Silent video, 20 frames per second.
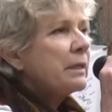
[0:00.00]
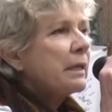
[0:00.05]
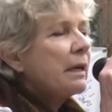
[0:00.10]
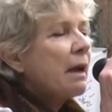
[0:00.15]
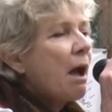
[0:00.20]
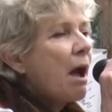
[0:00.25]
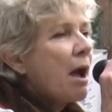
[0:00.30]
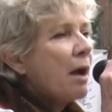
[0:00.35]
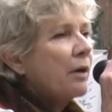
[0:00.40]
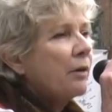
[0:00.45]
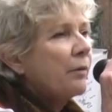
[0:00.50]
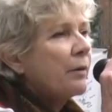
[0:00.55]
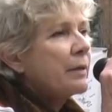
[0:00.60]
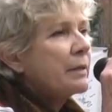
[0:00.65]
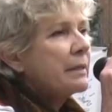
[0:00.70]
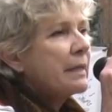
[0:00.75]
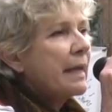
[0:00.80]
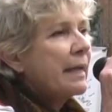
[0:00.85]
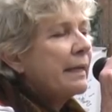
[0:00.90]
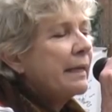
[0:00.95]
to
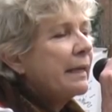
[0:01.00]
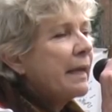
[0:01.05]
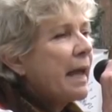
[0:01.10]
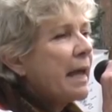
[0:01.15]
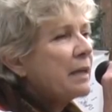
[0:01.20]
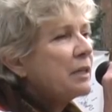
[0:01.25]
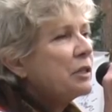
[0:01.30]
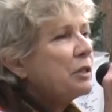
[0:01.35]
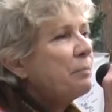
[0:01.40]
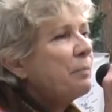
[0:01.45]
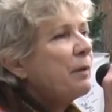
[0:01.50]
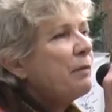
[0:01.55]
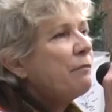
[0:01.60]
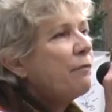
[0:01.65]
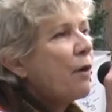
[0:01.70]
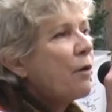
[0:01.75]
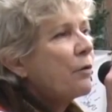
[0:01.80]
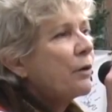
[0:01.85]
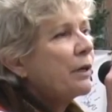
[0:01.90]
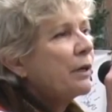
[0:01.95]
Congress and it has to be
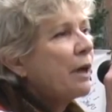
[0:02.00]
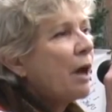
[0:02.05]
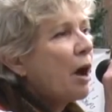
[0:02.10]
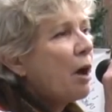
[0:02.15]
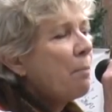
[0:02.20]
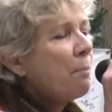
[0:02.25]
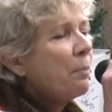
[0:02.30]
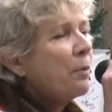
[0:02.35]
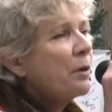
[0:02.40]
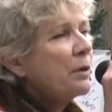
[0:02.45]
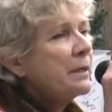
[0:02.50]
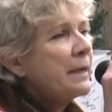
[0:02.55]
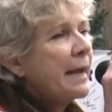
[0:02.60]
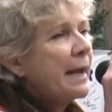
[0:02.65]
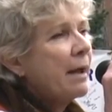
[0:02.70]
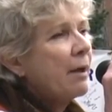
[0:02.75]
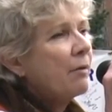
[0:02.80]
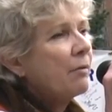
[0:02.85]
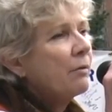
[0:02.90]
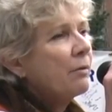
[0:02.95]
voted up or
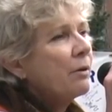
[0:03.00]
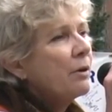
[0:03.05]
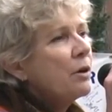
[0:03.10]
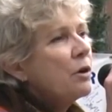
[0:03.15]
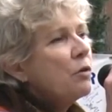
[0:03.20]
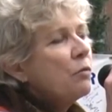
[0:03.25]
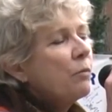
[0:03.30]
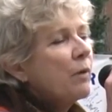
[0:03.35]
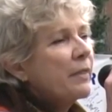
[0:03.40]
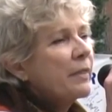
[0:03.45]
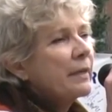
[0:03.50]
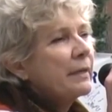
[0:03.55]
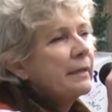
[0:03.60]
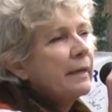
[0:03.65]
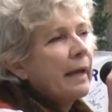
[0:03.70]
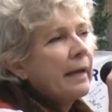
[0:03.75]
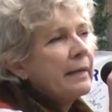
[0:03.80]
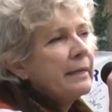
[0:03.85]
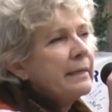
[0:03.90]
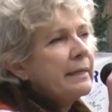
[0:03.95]
down
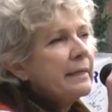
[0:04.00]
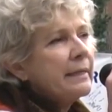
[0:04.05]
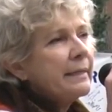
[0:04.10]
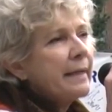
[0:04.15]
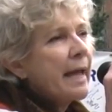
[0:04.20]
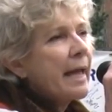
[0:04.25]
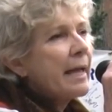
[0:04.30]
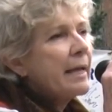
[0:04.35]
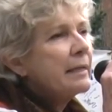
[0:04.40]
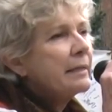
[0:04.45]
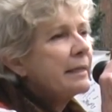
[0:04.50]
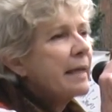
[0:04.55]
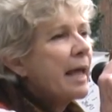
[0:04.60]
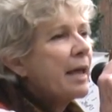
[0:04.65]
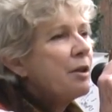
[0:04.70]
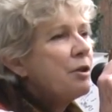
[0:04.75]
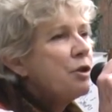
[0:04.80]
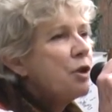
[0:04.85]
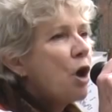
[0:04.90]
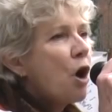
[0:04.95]
within 90 days,
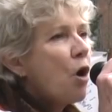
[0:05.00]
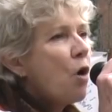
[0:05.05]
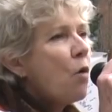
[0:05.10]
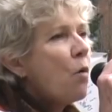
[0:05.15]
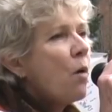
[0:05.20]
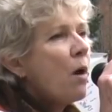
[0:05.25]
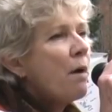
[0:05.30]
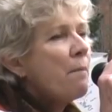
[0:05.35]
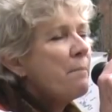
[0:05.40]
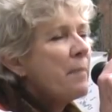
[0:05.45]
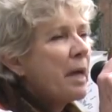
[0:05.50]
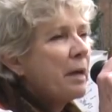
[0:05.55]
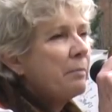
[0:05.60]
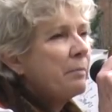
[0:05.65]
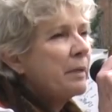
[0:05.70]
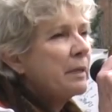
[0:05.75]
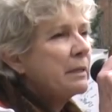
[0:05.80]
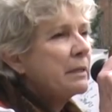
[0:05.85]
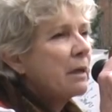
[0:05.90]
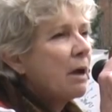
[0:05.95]
and no
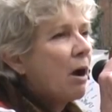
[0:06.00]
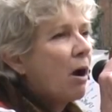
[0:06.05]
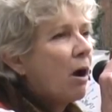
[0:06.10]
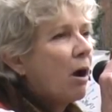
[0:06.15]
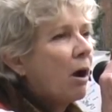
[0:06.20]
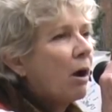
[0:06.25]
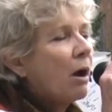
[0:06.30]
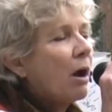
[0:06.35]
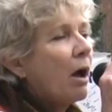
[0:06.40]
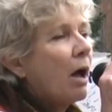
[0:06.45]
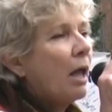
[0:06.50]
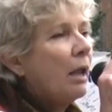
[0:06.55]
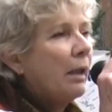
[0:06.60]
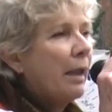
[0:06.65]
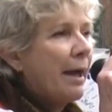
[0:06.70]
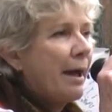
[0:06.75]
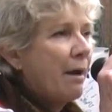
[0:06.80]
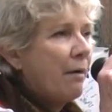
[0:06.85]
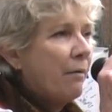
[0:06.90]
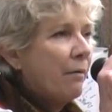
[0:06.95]
amendments are
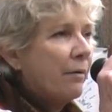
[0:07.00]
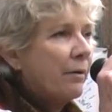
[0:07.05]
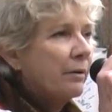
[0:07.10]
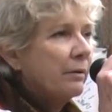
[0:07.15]
allowed.